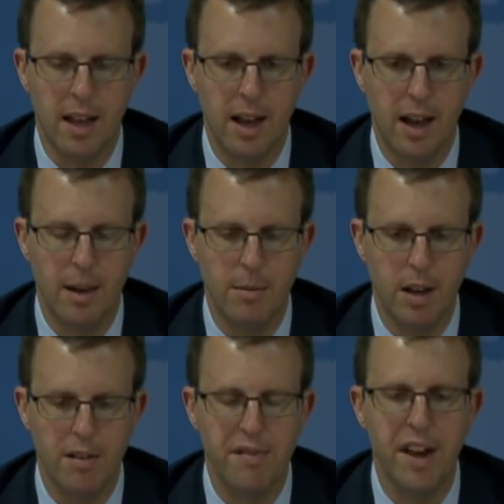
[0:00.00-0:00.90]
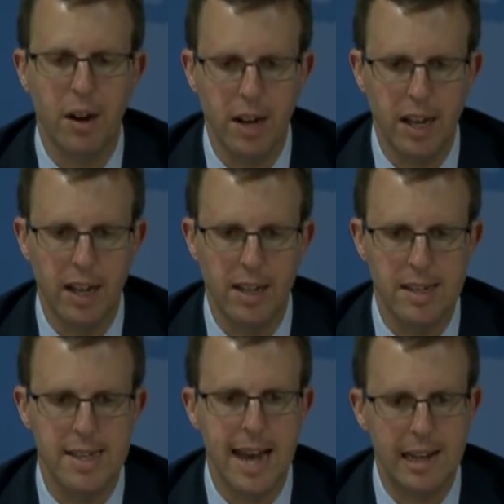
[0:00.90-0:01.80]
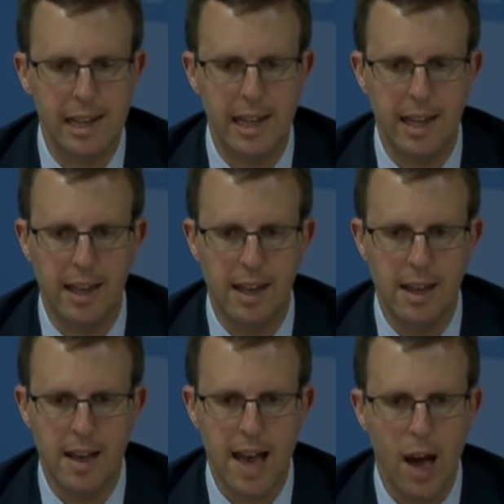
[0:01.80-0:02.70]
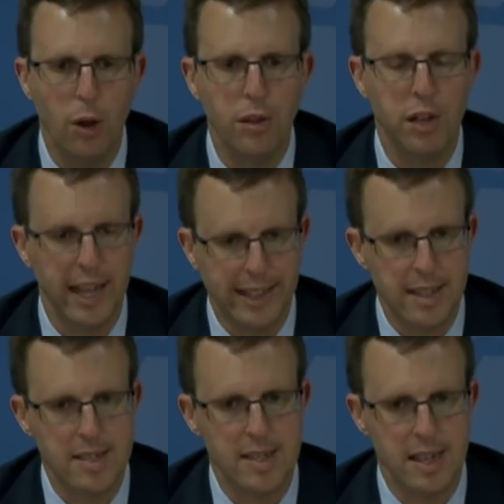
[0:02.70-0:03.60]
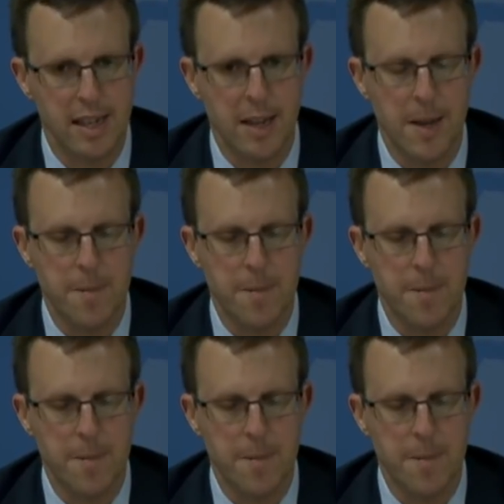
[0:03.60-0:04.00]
um, a very deadly health legacy